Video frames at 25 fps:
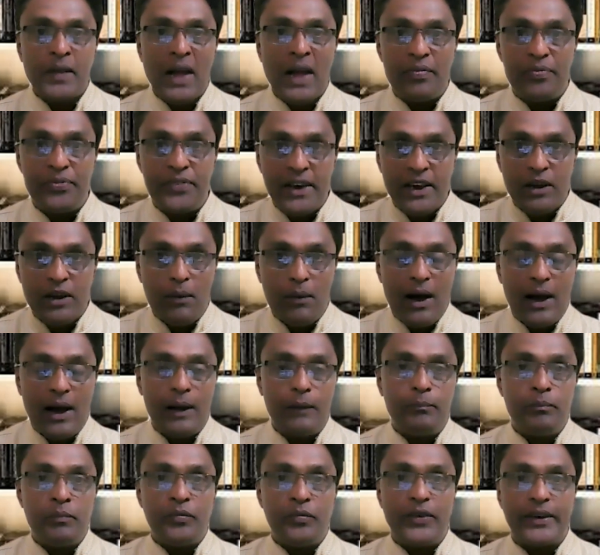
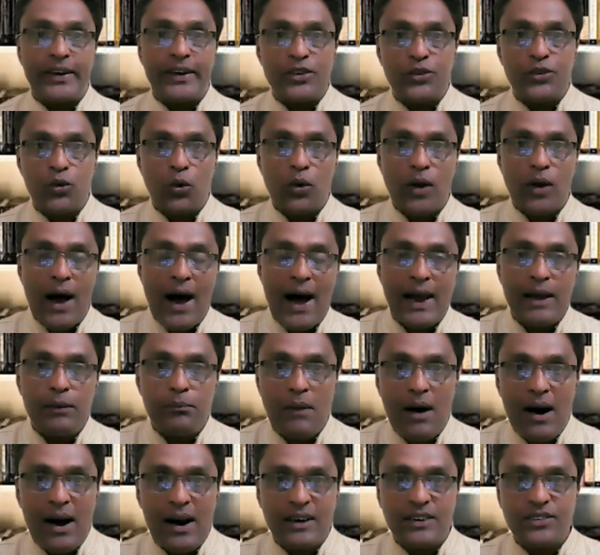Thereby, they can score high
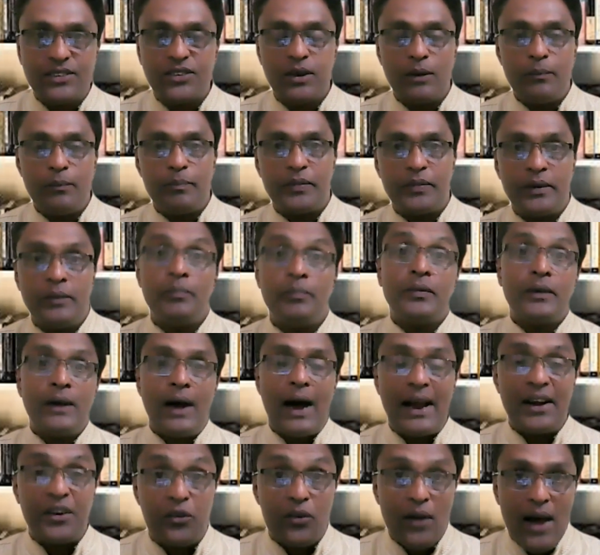marks
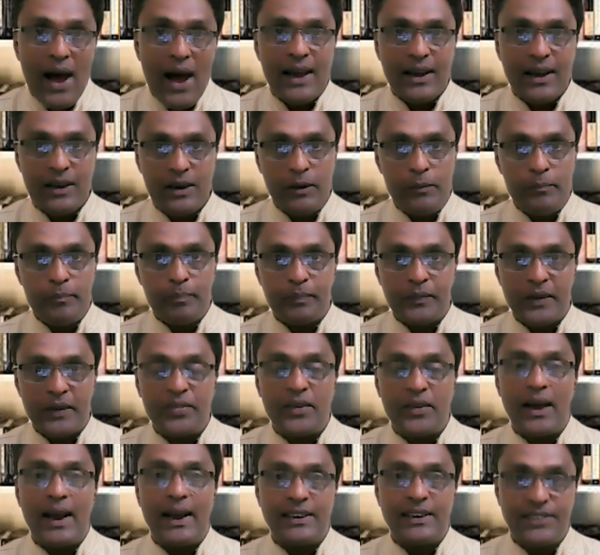and rank
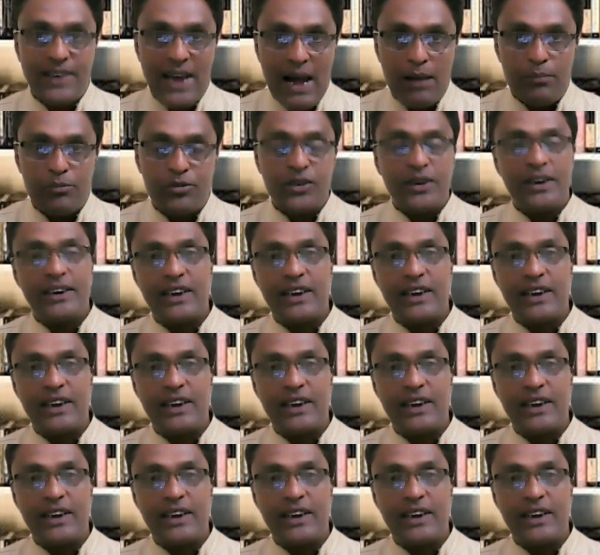in the exams.